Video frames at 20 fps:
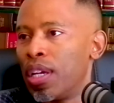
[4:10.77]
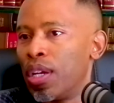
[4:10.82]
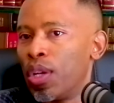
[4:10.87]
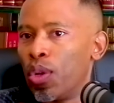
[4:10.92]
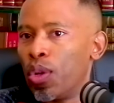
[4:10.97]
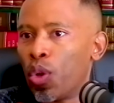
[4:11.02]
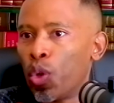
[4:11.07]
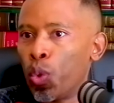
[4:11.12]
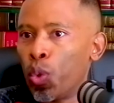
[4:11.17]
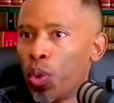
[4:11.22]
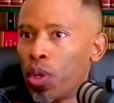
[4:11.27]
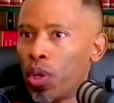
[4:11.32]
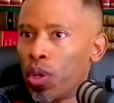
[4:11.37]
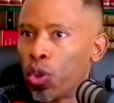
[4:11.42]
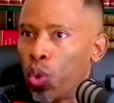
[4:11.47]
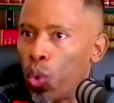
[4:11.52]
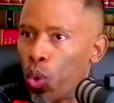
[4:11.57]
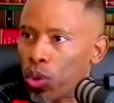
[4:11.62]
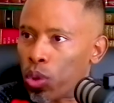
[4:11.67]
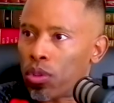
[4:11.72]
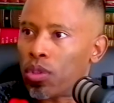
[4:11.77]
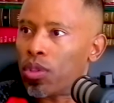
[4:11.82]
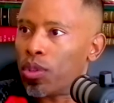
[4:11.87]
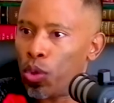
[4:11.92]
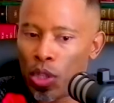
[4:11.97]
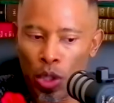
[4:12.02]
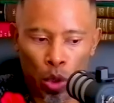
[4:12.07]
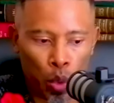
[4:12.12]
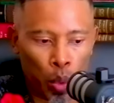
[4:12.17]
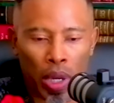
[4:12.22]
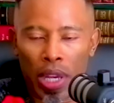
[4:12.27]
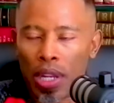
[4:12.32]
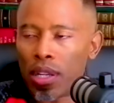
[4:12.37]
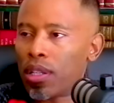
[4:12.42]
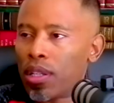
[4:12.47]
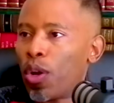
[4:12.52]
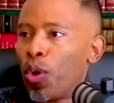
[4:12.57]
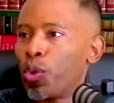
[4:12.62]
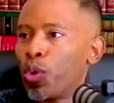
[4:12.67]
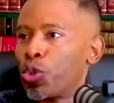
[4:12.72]
you know, you were taught you need to
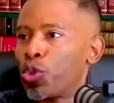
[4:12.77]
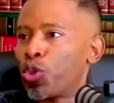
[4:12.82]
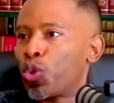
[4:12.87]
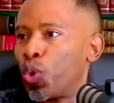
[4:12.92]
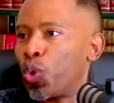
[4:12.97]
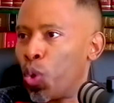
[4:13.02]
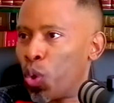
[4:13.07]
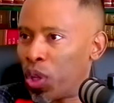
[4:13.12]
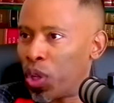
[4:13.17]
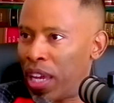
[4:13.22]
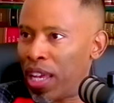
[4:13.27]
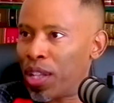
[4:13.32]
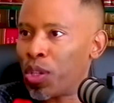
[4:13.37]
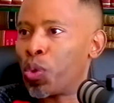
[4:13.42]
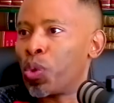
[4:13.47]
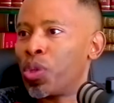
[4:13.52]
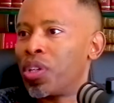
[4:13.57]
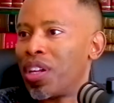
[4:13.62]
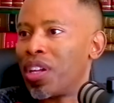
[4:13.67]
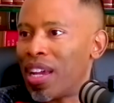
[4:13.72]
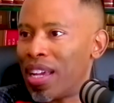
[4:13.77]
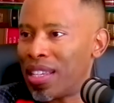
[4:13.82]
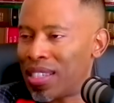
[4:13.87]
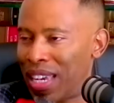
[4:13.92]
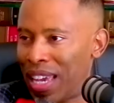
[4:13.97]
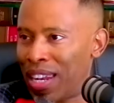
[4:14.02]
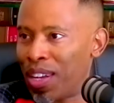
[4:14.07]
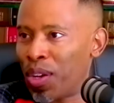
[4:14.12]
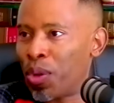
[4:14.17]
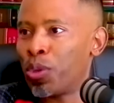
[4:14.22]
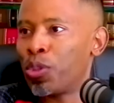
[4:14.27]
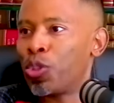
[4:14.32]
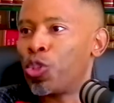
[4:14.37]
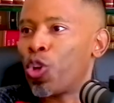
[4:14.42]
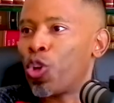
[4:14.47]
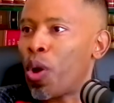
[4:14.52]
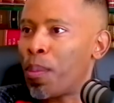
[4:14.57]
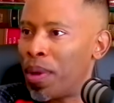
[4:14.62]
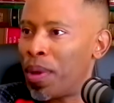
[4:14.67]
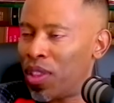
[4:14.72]
get go to school, get good grades, get a good
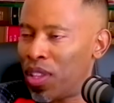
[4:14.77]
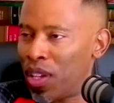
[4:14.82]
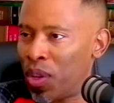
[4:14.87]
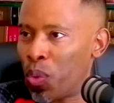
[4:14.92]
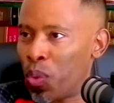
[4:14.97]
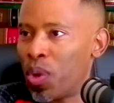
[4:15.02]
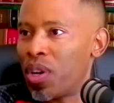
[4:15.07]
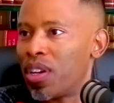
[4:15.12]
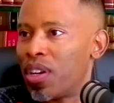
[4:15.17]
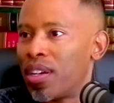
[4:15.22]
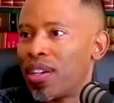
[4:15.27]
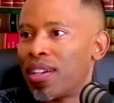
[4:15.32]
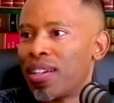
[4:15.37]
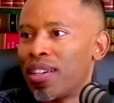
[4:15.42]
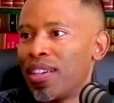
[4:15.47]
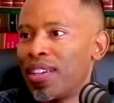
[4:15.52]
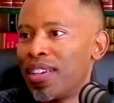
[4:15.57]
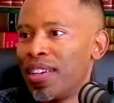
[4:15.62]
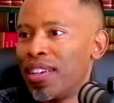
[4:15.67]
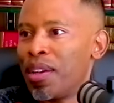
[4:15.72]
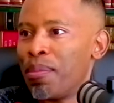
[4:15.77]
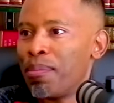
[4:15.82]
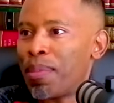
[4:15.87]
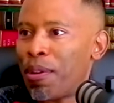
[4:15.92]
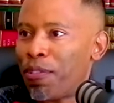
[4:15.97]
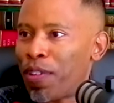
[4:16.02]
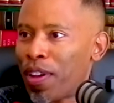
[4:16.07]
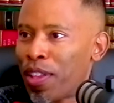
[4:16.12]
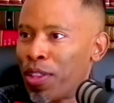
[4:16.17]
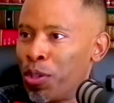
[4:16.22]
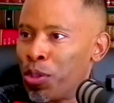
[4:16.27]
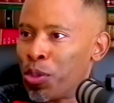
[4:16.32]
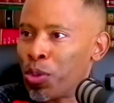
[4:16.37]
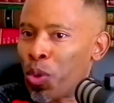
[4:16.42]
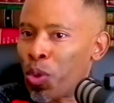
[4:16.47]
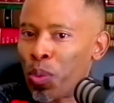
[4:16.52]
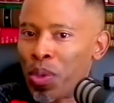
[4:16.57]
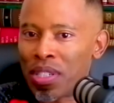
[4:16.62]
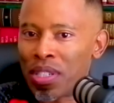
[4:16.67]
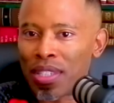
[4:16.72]
job, and then work. Yeah. My father used to
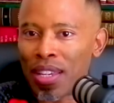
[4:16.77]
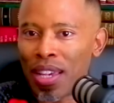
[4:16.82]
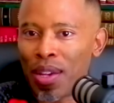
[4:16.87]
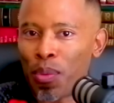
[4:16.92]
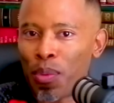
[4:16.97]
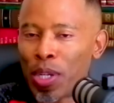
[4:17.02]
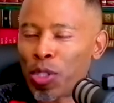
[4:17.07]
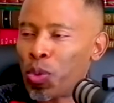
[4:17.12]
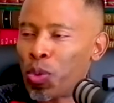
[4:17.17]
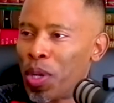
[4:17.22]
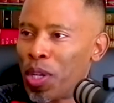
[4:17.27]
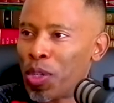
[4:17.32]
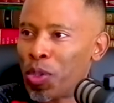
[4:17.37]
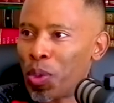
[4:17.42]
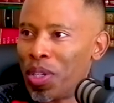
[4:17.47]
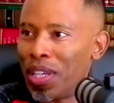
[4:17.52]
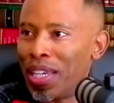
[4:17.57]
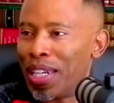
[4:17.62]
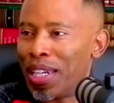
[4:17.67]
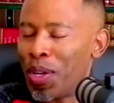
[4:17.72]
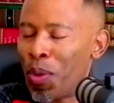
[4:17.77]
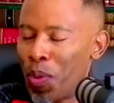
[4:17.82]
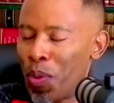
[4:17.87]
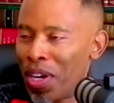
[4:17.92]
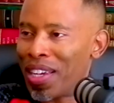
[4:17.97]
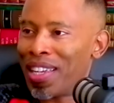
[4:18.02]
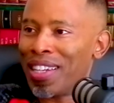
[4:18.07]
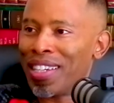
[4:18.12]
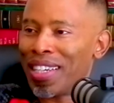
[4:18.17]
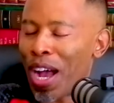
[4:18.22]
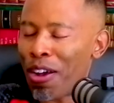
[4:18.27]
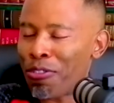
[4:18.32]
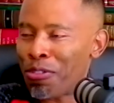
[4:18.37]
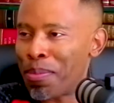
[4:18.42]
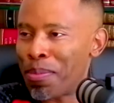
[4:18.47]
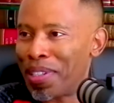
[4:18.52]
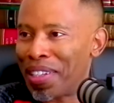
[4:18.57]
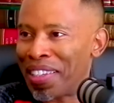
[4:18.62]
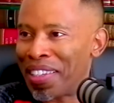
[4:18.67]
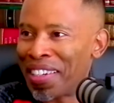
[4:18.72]
always say, once you get your degree, work in
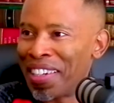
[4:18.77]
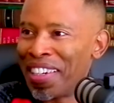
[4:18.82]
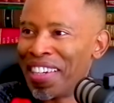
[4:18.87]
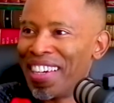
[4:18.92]
government.